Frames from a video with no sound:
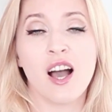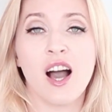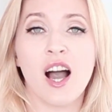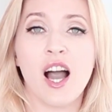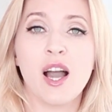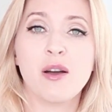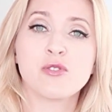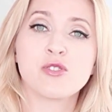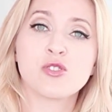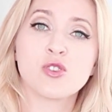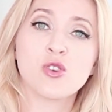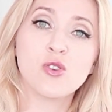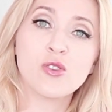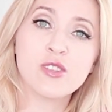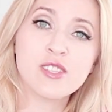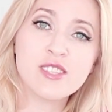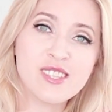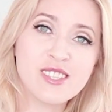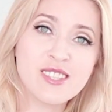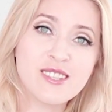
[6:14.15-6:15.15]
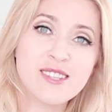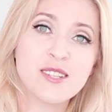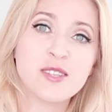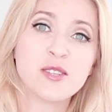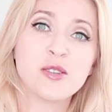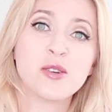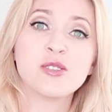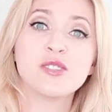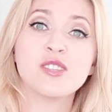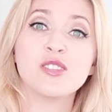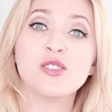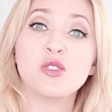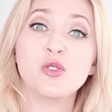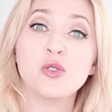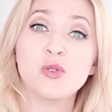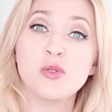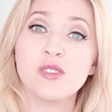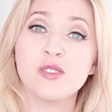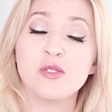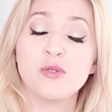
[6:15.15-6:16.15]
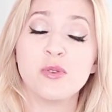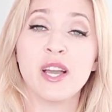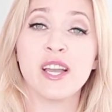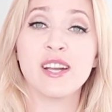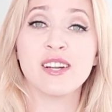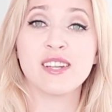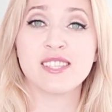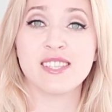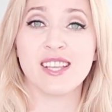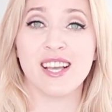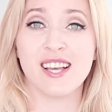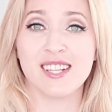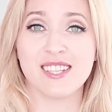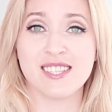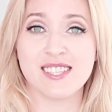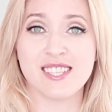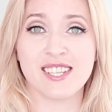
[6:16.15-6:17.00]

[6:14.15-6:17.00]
I was constantly learning new and new hairstyling